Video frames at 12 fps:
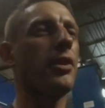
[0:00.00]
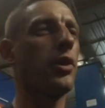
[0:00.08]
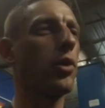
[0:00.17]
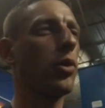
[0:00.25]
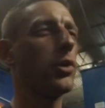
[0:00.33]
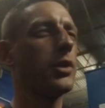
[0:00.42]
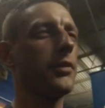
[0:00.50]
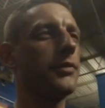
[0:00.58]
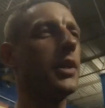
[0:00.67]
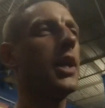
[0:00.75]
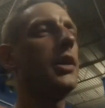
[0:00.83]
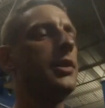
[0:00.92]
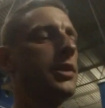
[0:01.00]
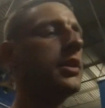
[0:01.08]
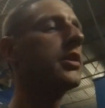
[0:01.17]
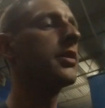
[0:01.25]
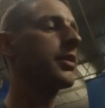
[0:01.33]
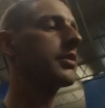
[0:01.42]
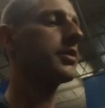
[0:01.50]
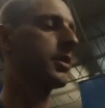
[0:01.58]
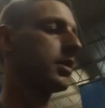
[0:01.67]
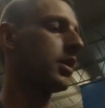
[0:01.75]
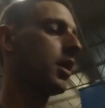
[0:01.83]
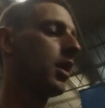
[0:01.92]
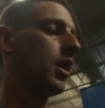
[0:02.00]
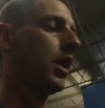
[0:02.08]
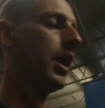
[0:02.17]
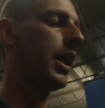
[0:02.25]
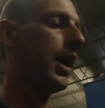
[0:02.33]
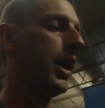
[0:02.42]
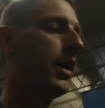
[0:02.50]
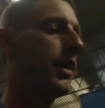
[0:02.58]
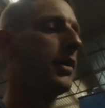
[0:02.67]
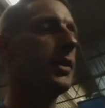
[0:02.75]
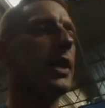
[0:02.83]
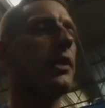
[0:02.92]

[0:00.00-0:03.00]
the course of 10 years. And it's